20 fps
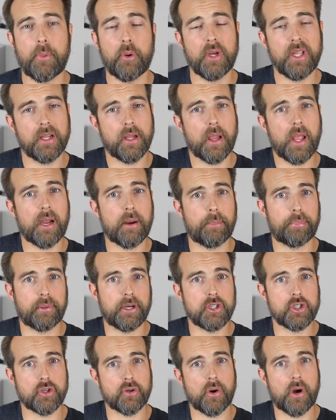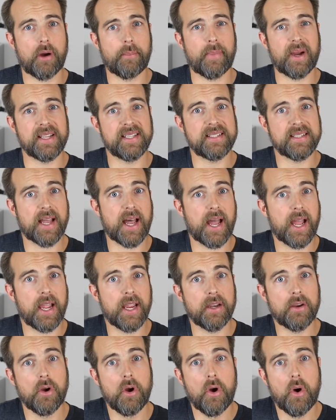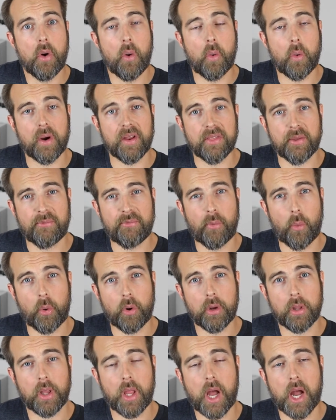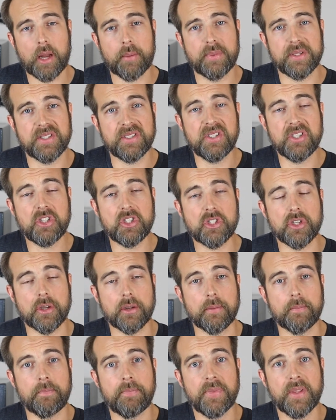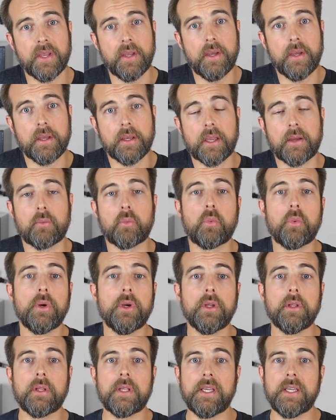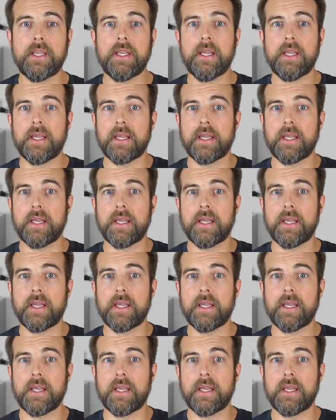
Putting a lot of pressure on my side or at the 4 o'clock position can really